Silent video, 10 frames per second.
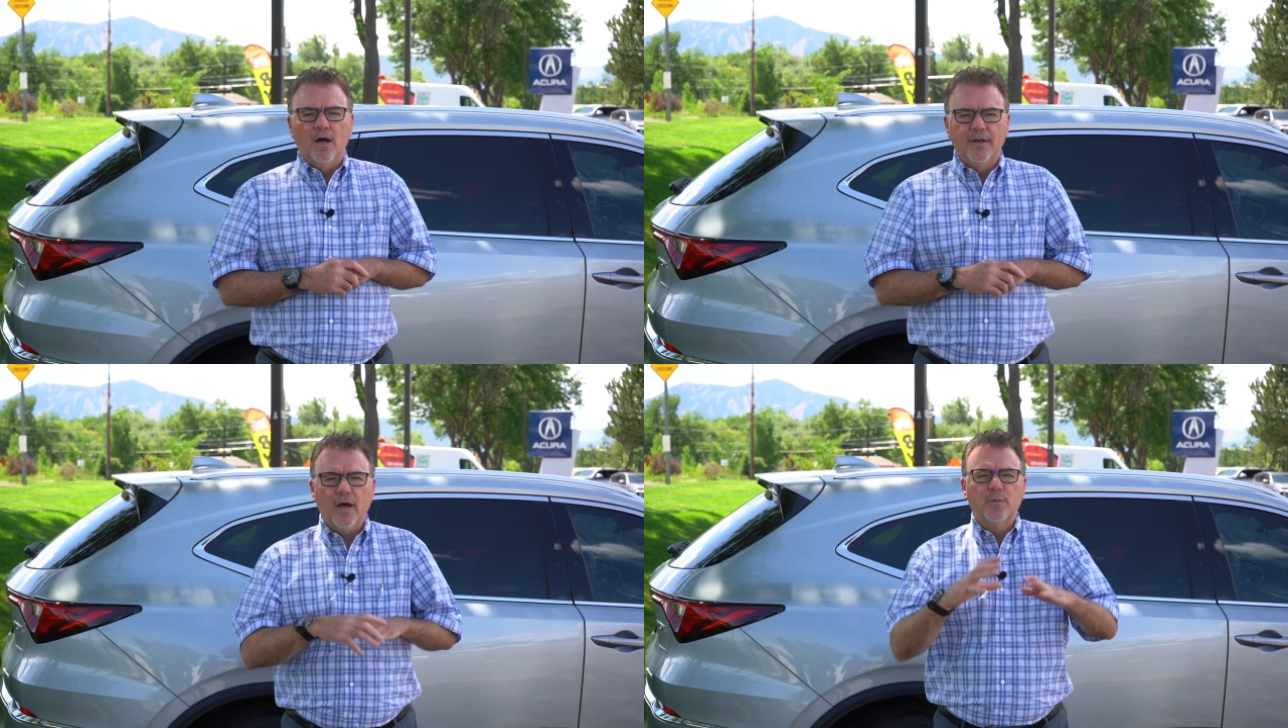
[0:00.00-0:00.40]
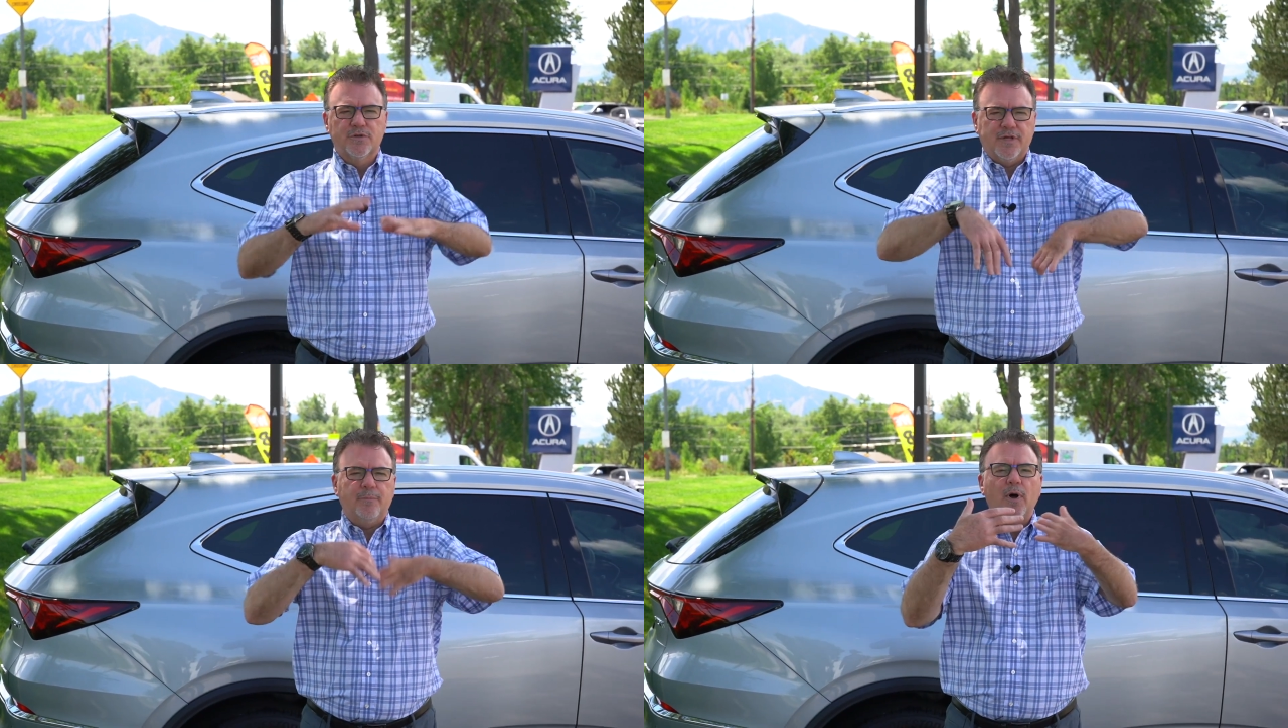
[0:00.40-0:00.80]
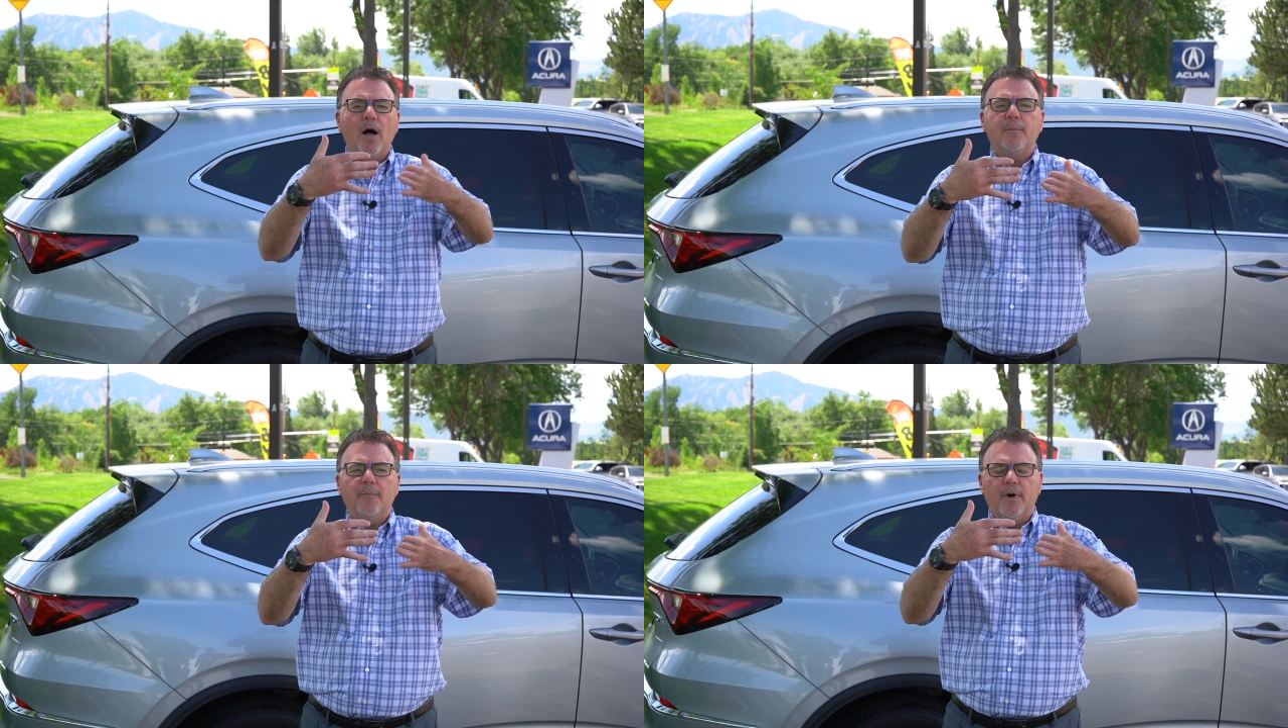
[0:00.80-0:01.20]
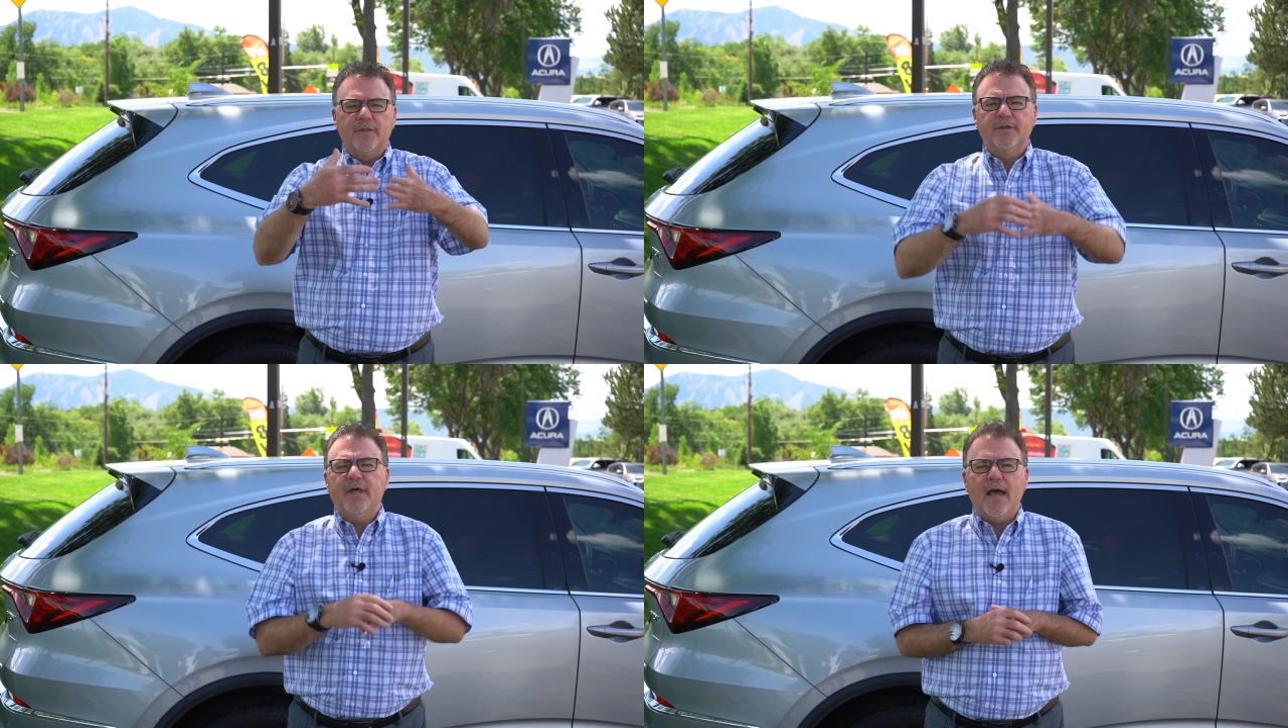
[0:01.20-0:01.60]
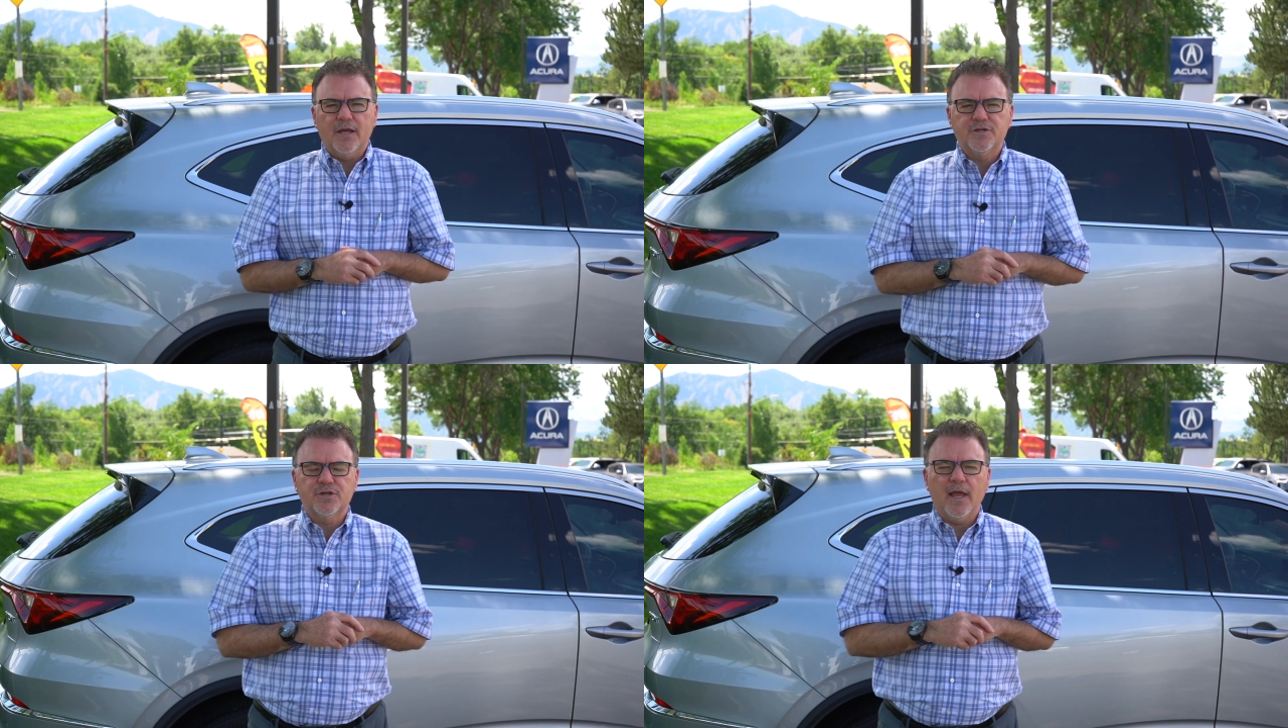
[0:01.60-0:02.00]
numbers that pop up on the
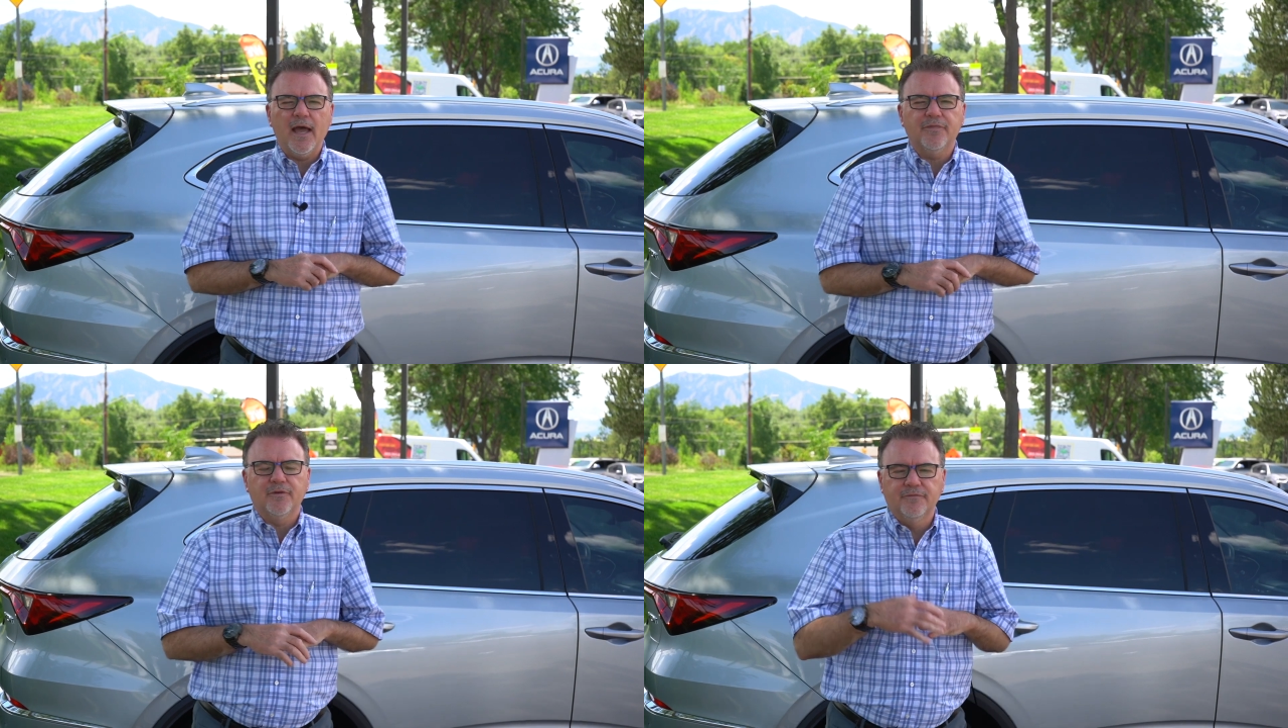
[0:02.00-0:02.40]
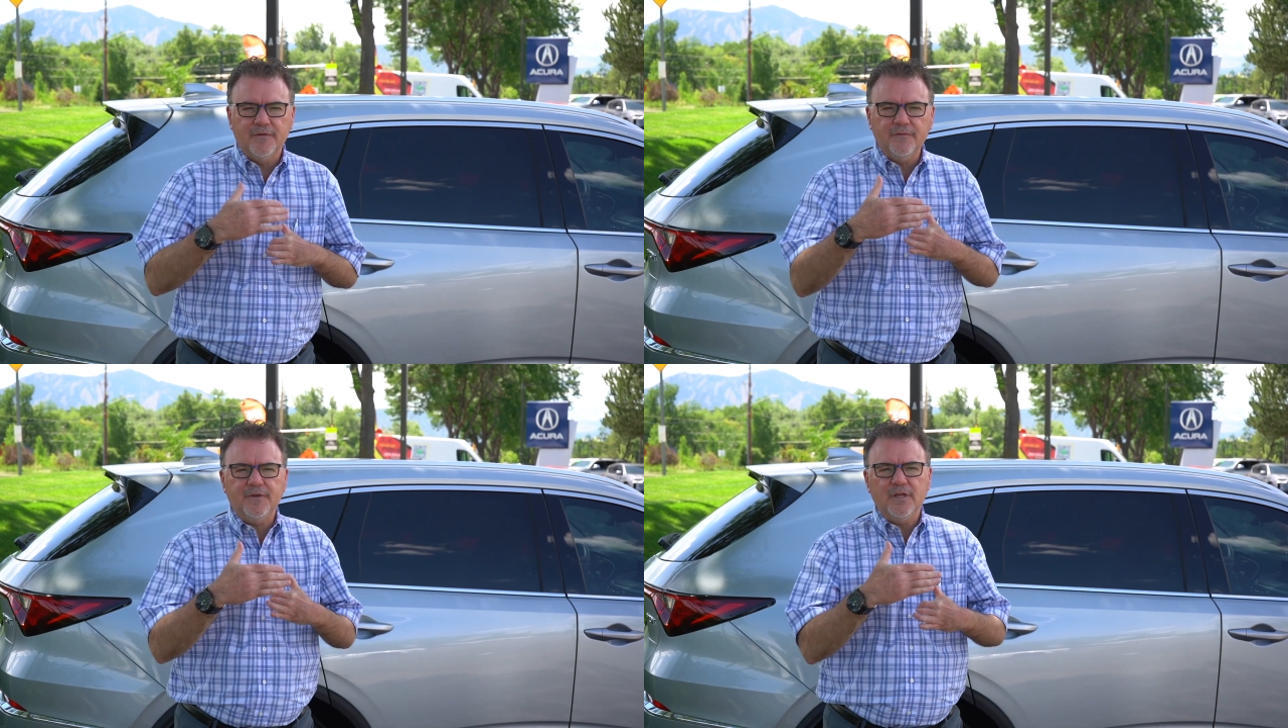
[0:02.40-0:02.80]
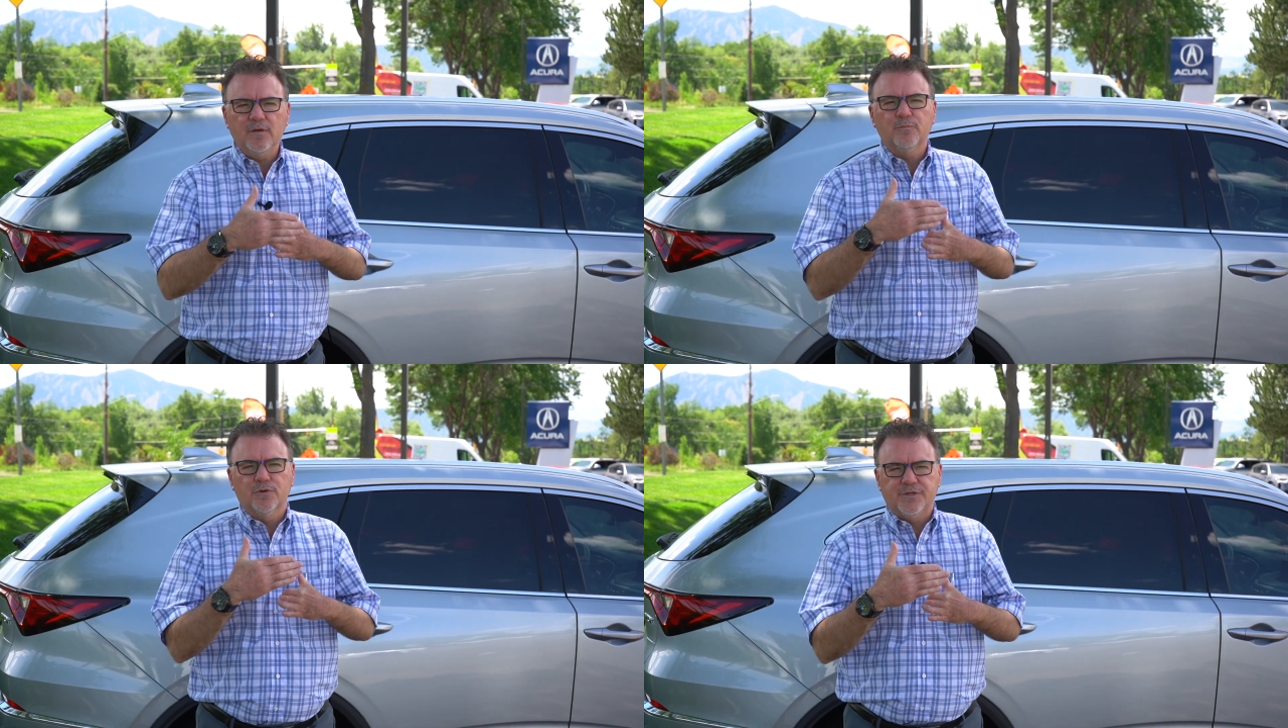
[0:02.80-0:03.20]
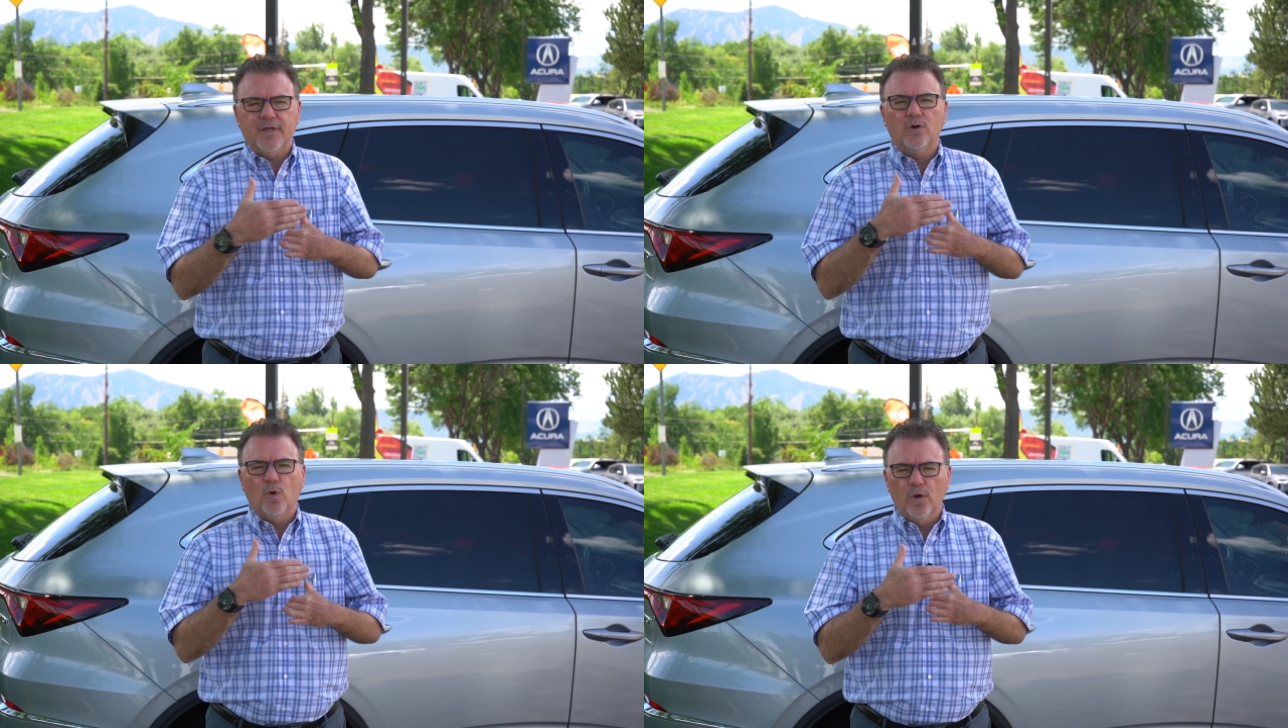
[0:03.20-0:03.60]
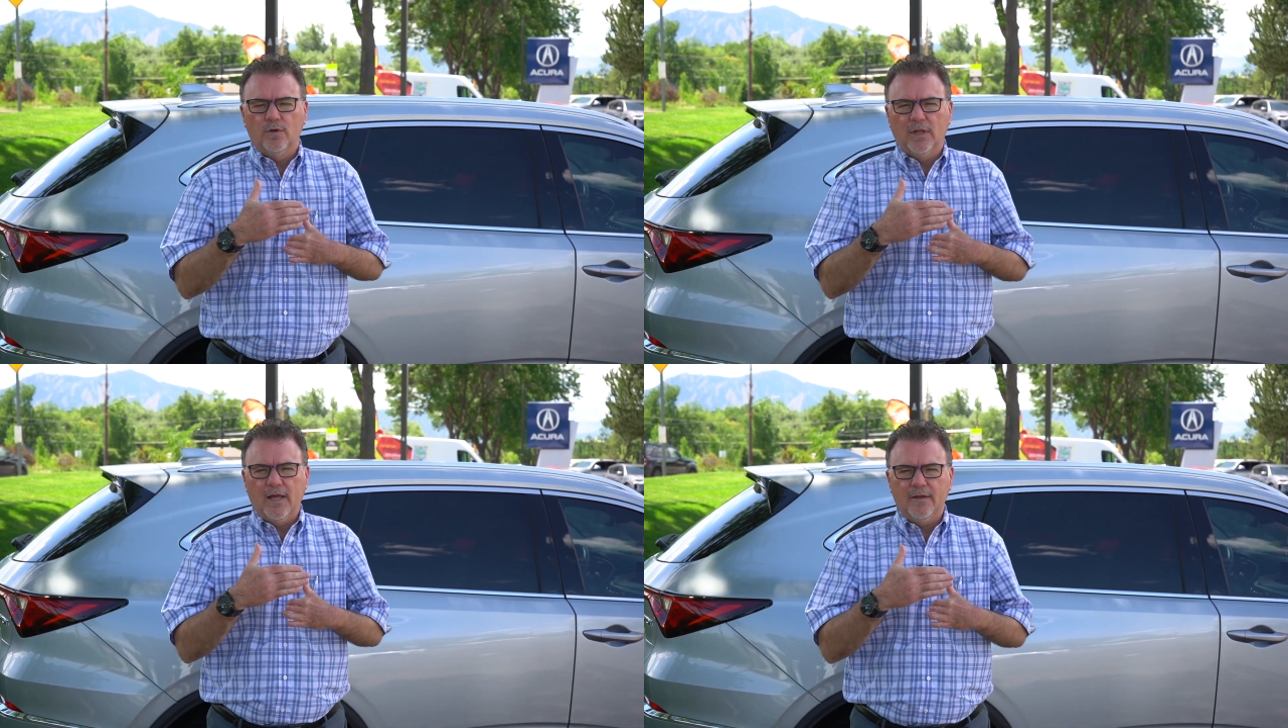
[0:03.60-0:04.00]
dash at the 15%
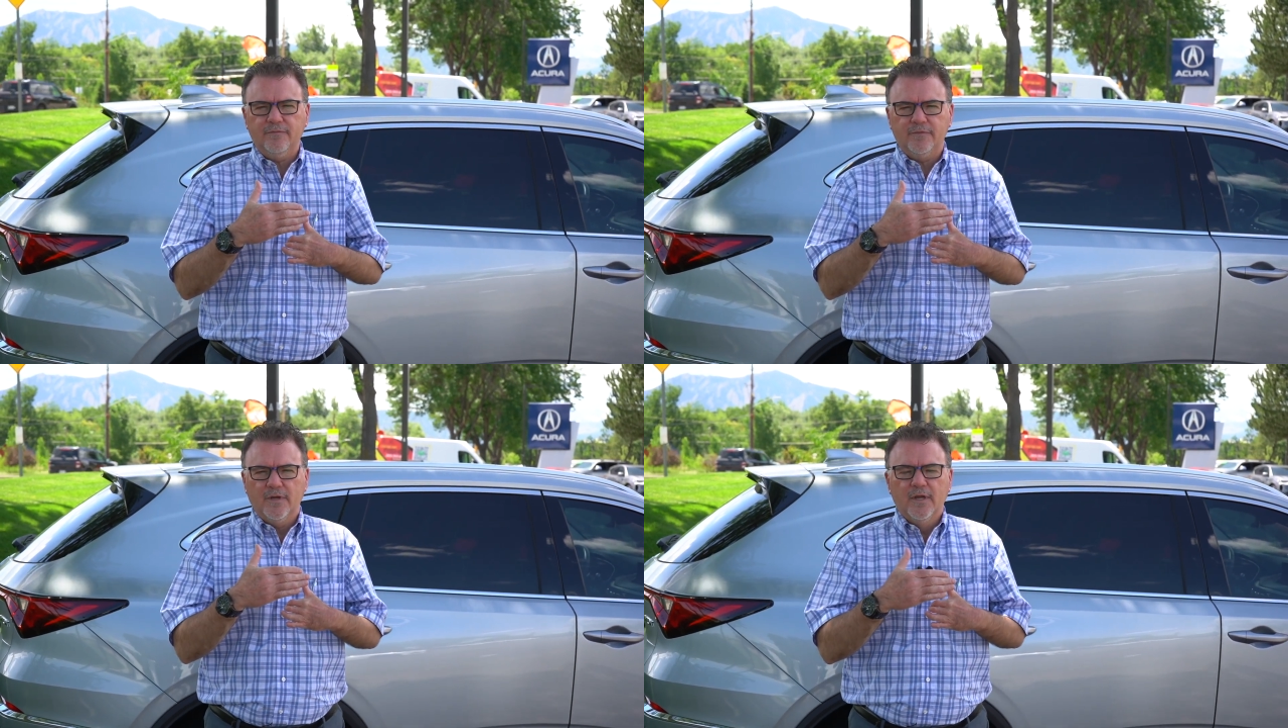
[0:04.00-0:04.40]
oil life